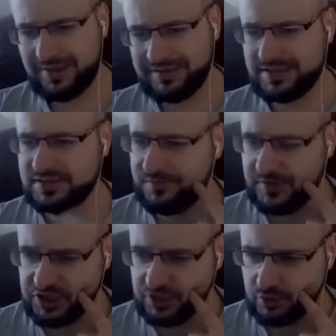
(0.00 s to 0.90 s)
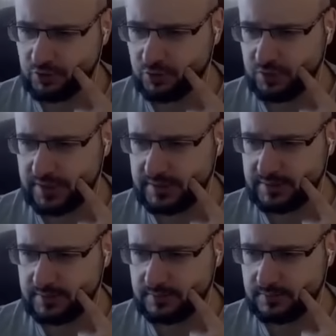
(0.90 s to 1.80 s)
is efficient to do that?
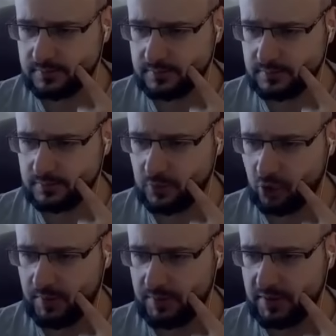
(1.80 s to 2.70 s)
Or maybe